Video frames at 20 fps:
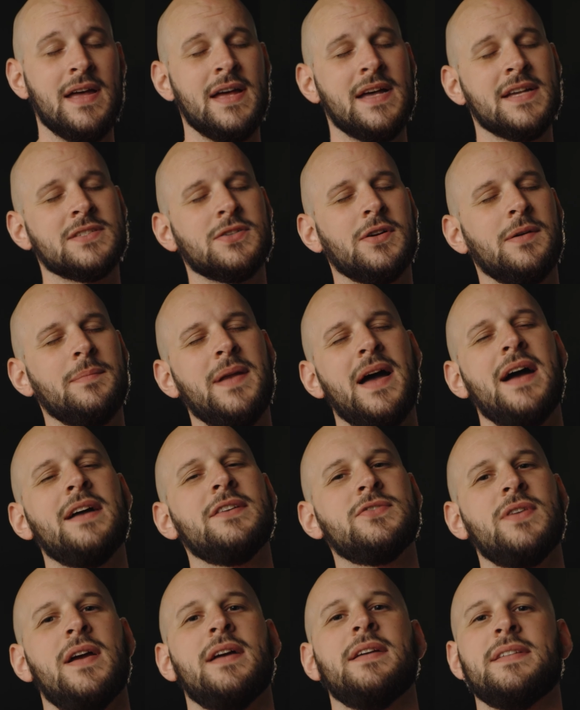So I'm not
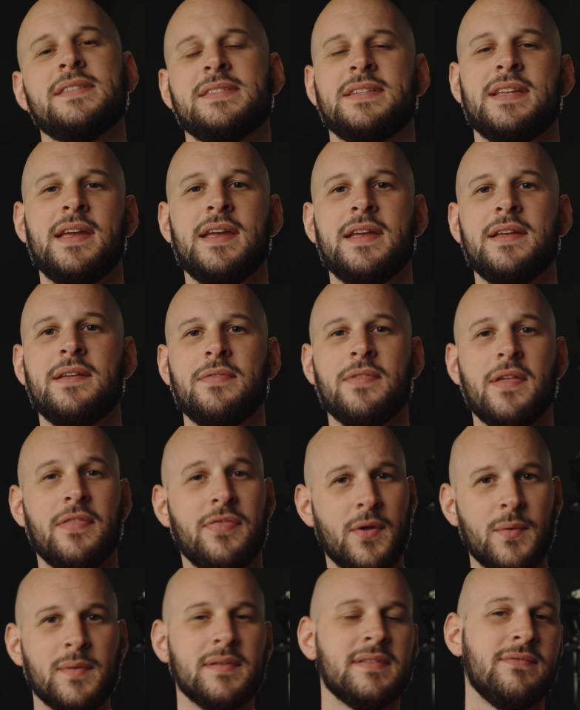trying to say that
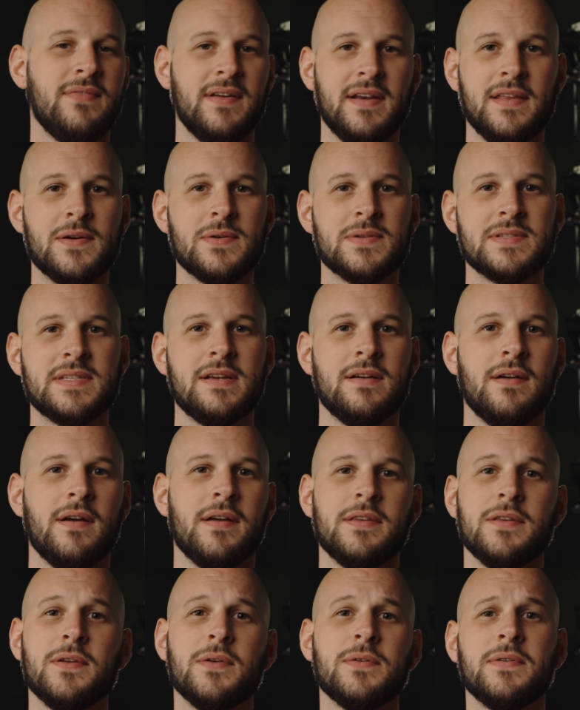those videos here
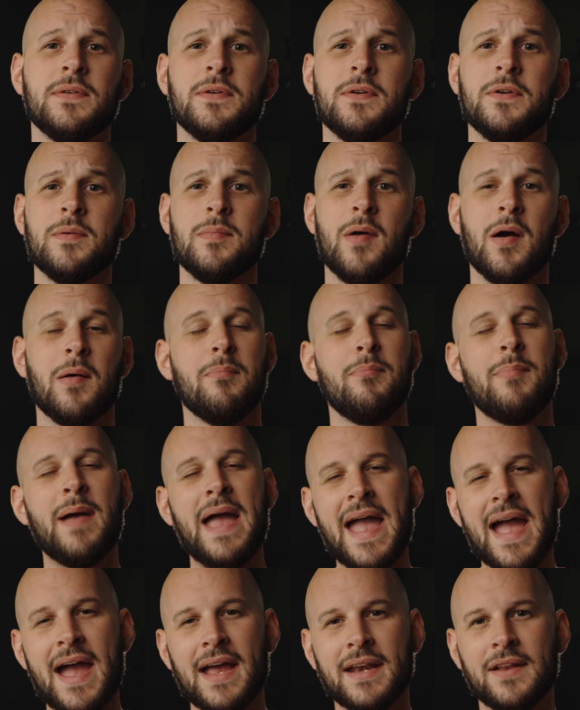on YouTube are
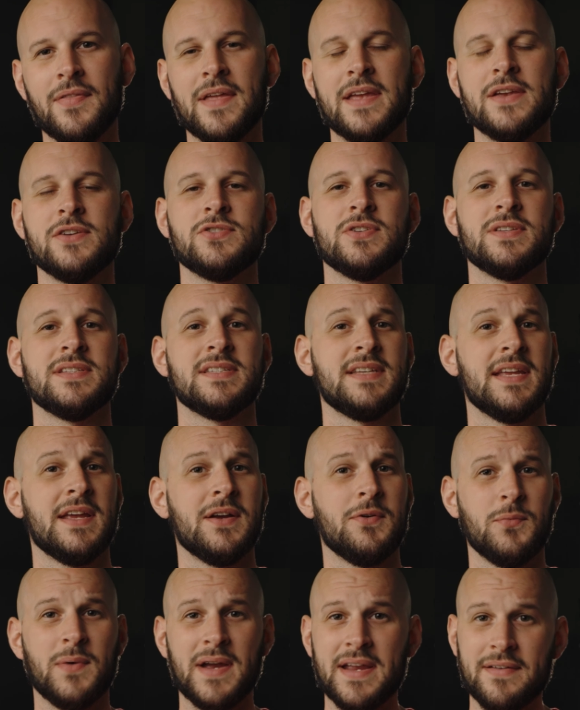bad and that you should stay
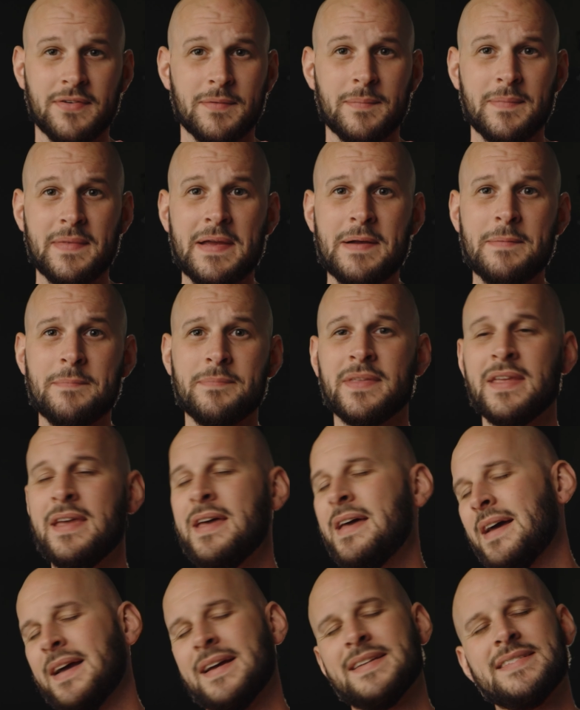away from them,
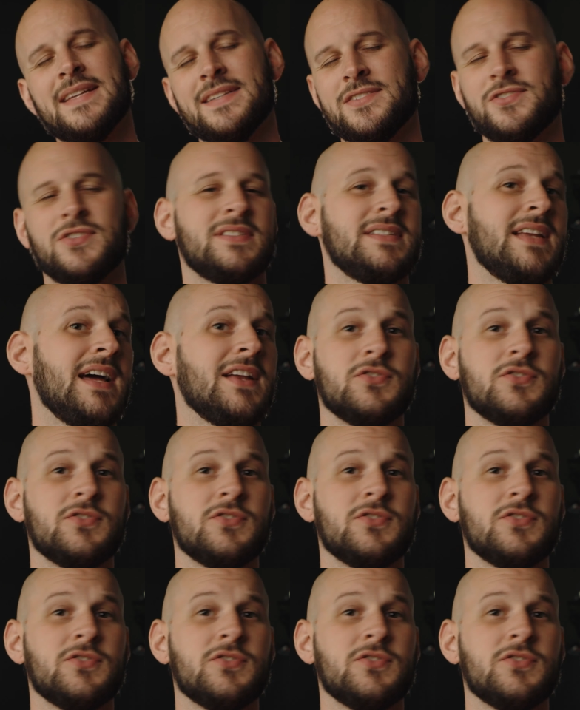because that's just not